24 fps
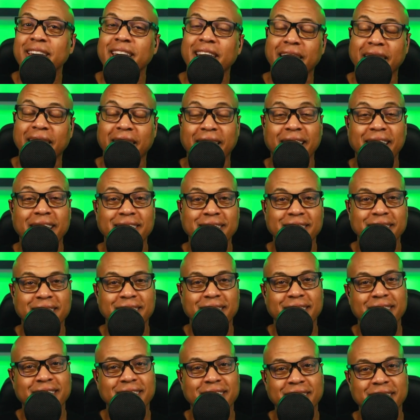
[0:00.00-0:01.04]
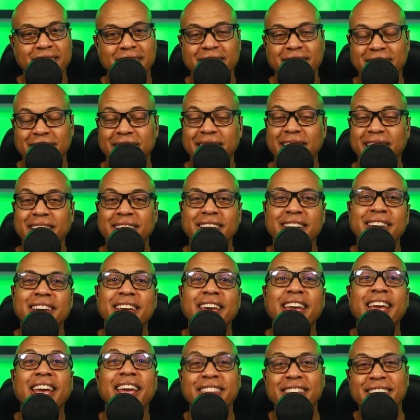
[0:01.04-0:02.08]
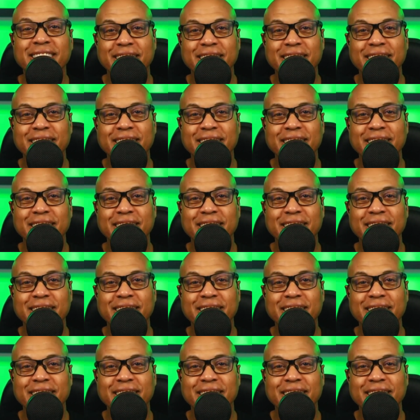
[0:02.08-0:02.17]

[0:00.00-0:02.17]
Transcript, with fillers: and link in the